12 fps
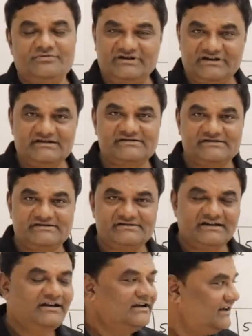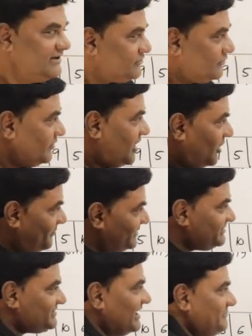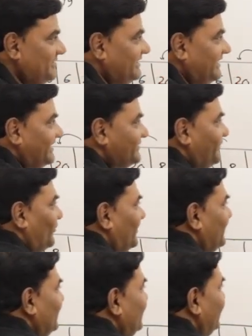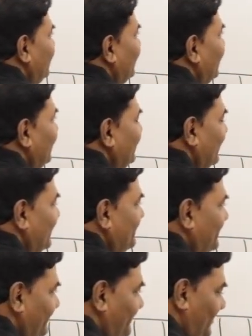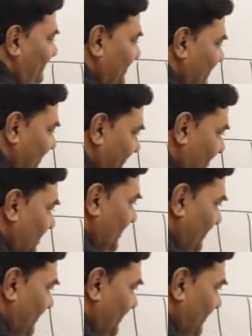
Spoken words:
Yes. So how much time it takes for deleting any element from heap?